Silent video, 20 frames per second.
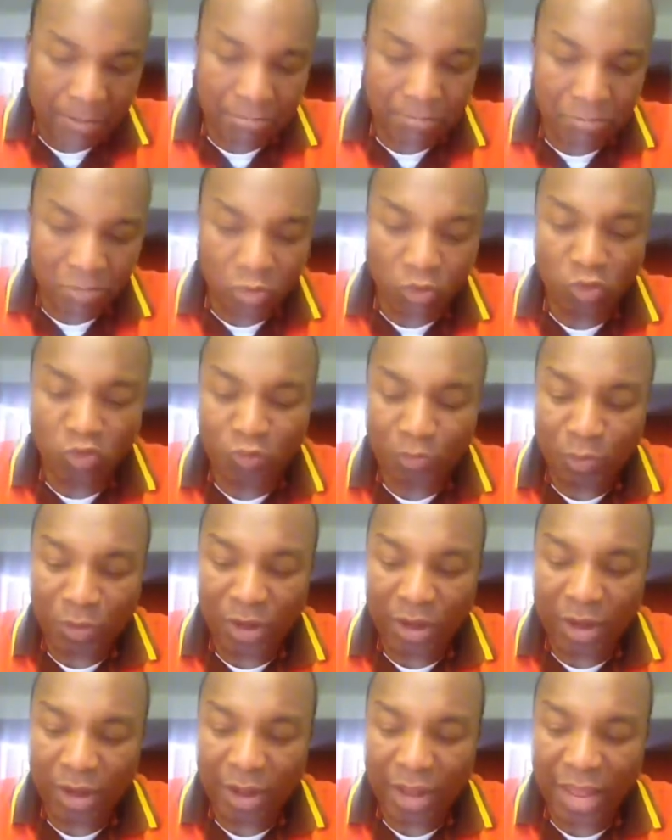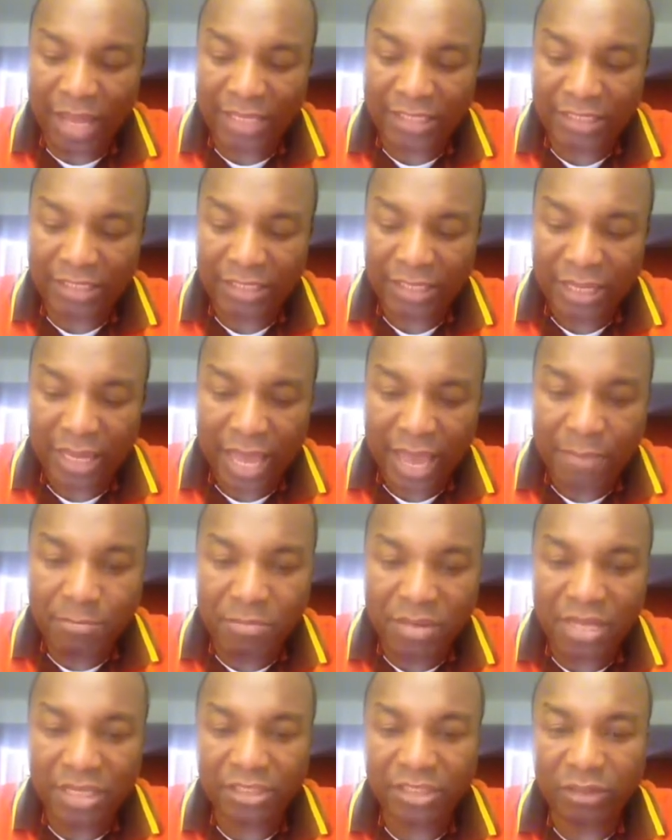use prayer as a
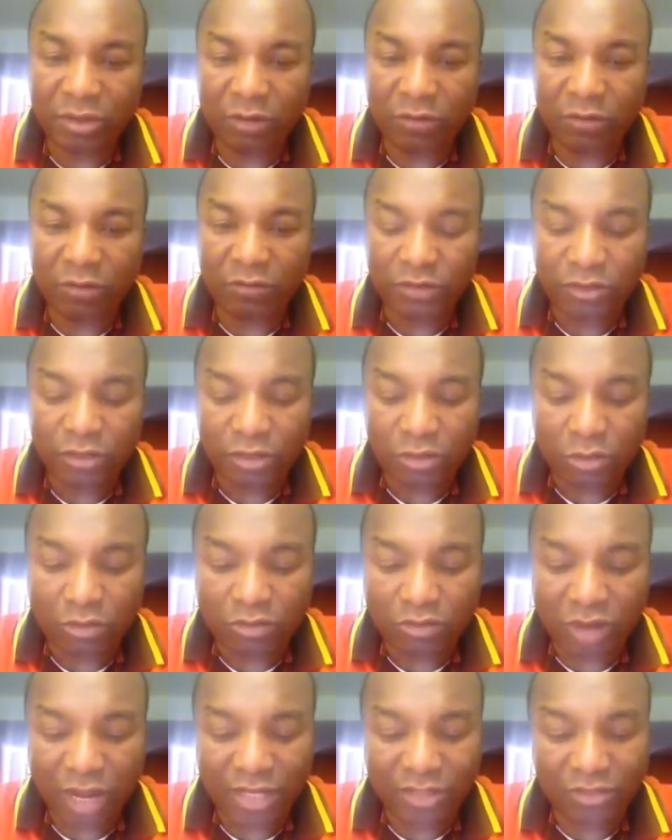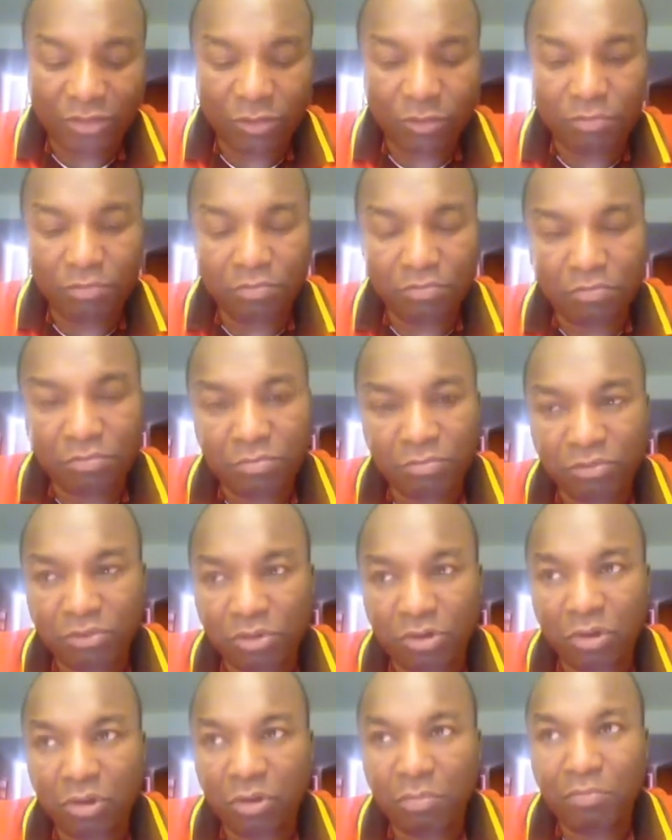means of trying to, you
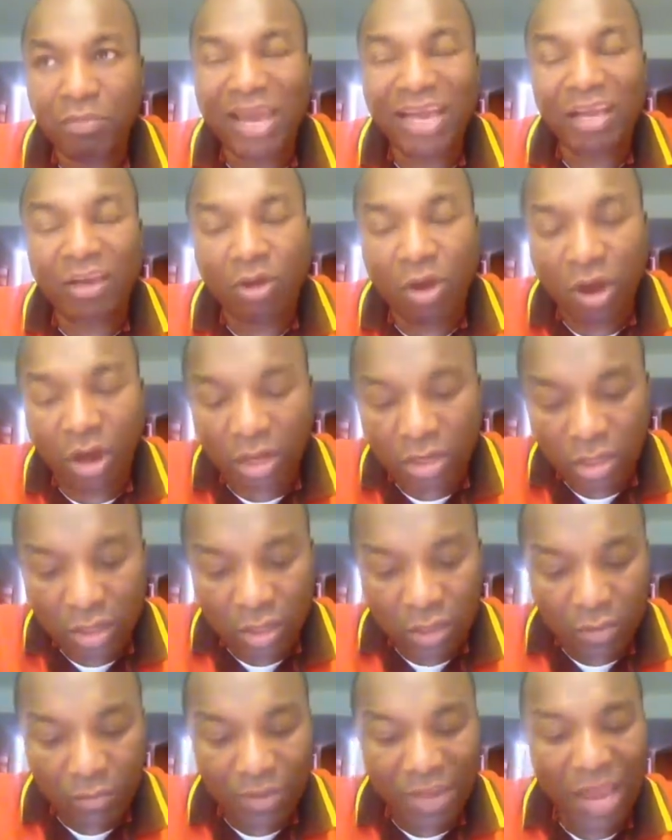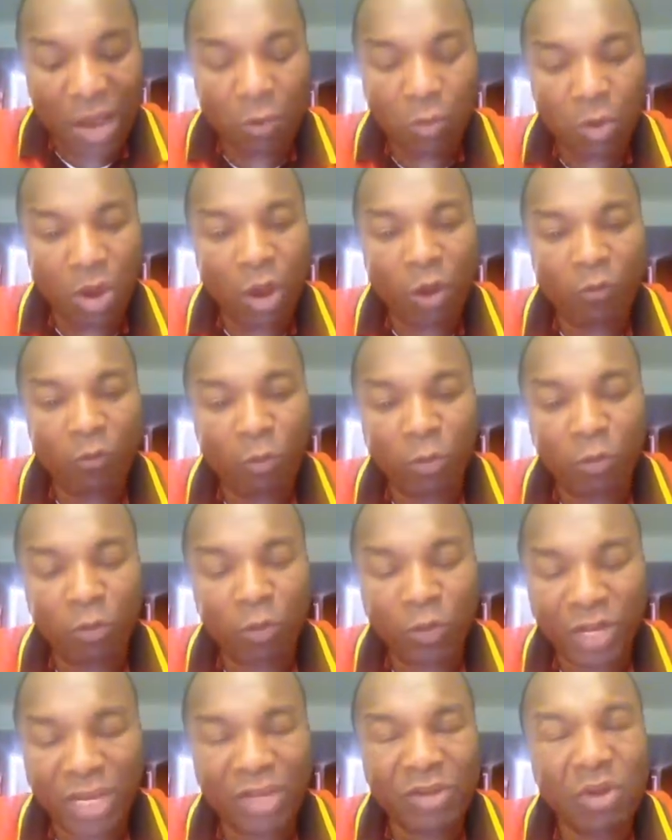know, make God be aware of what
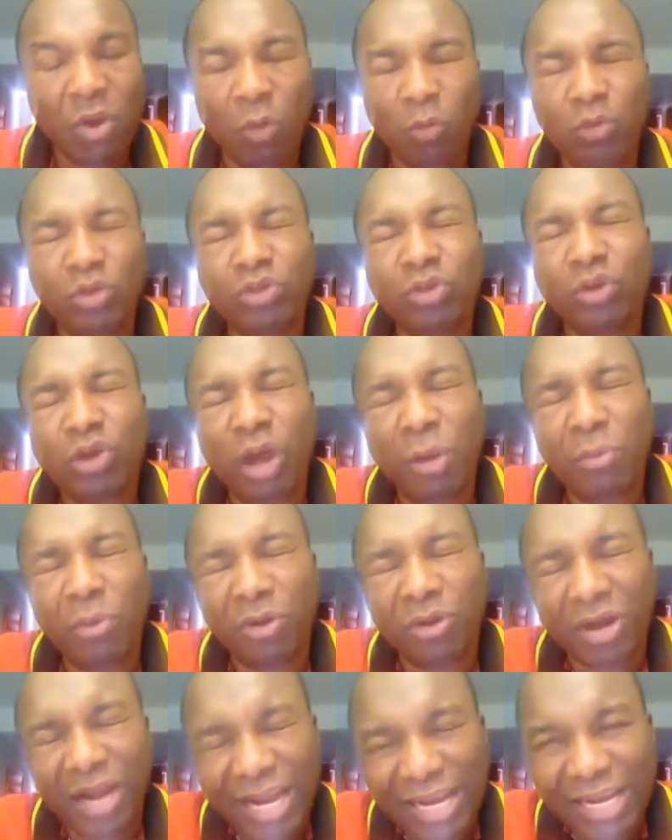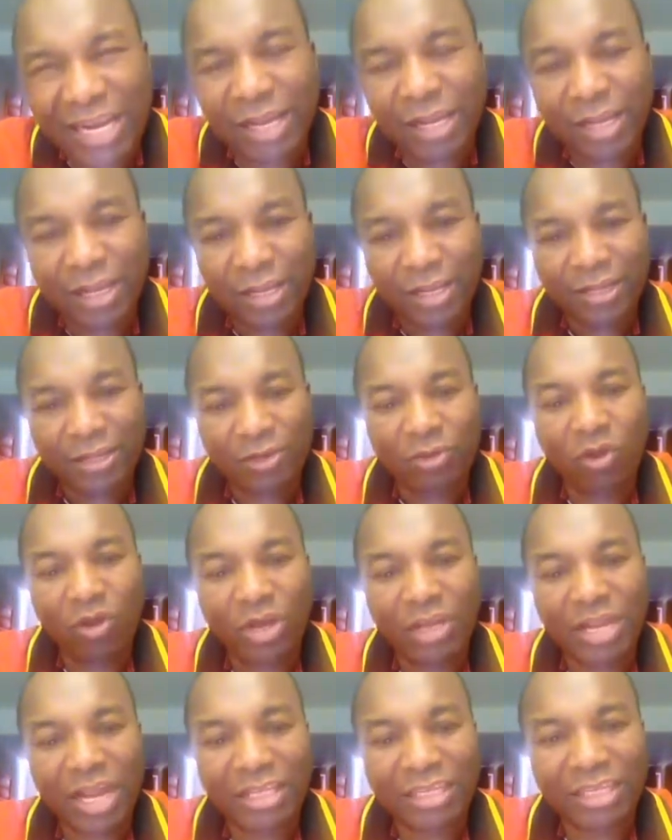we need. No, we should come already
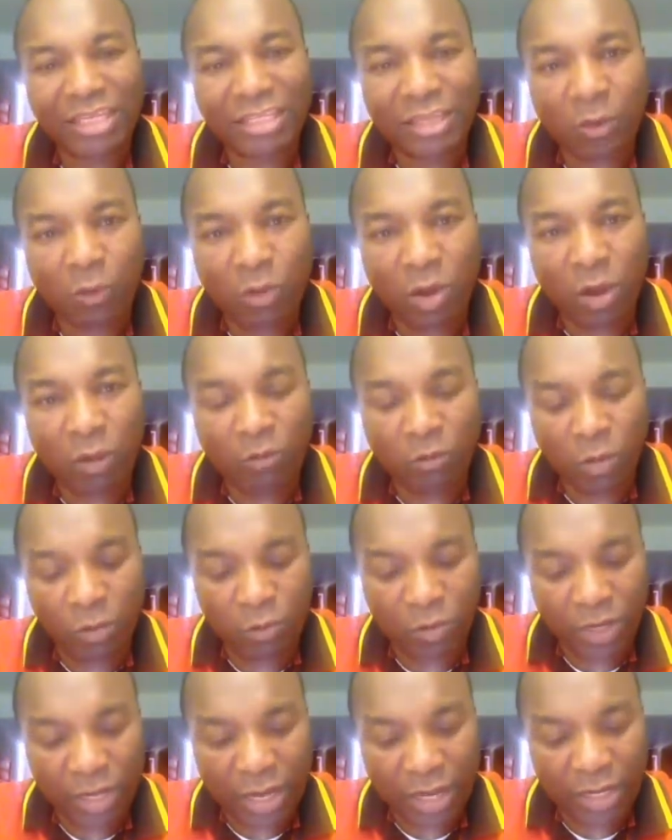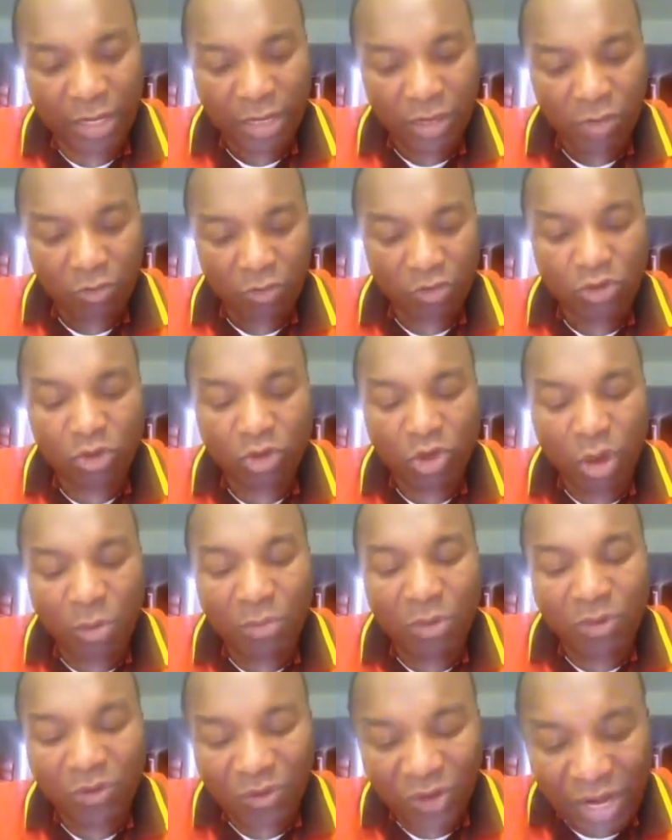knowing that he's aware of what we need. We should
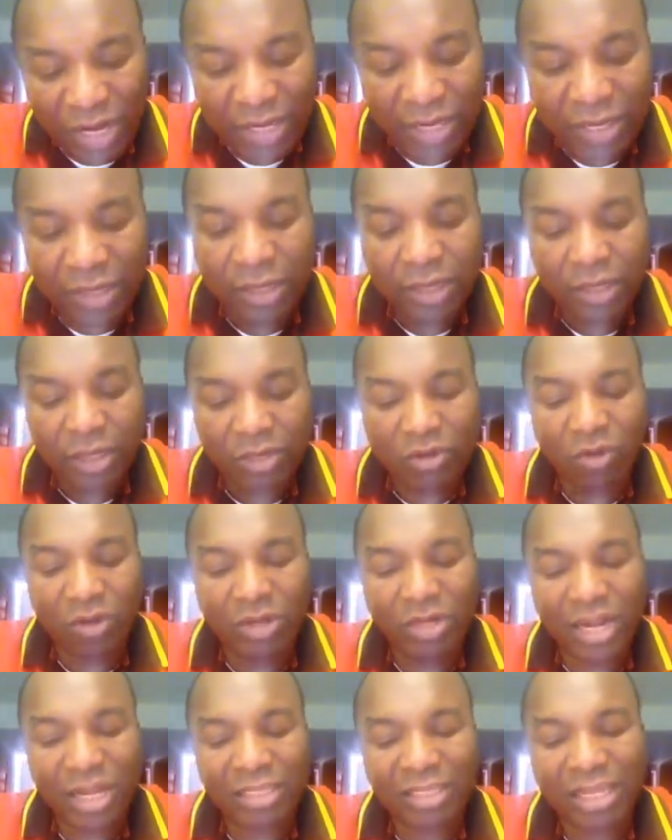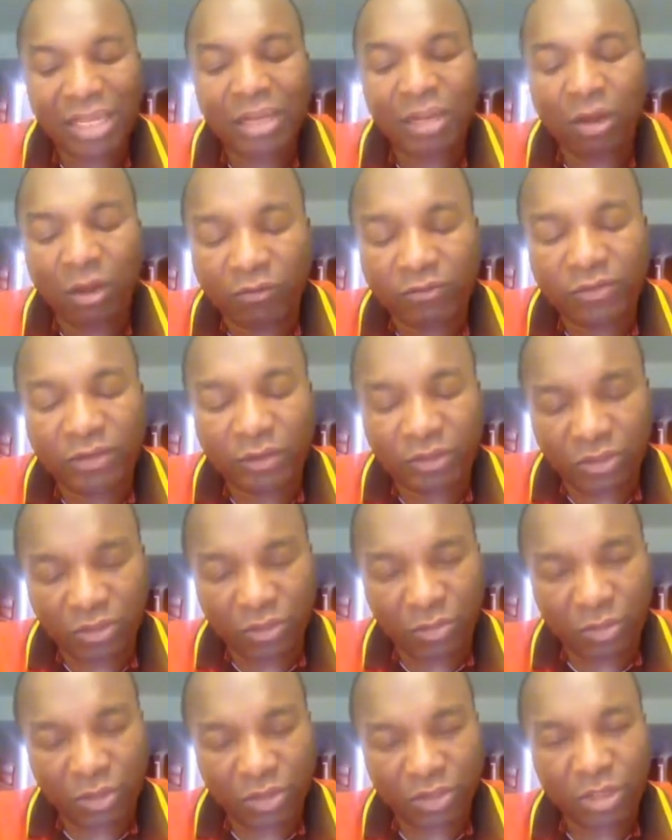come already knowing that he loves us
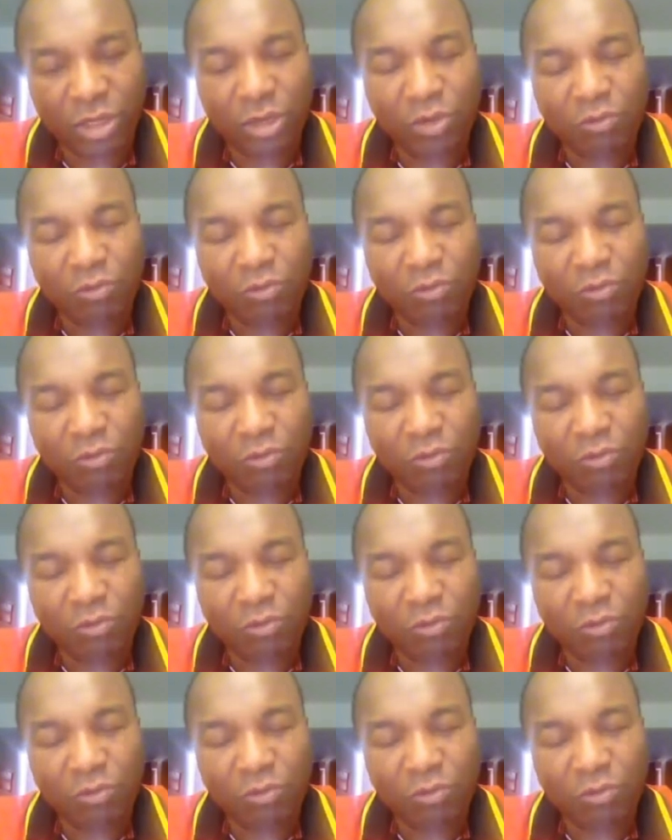so much,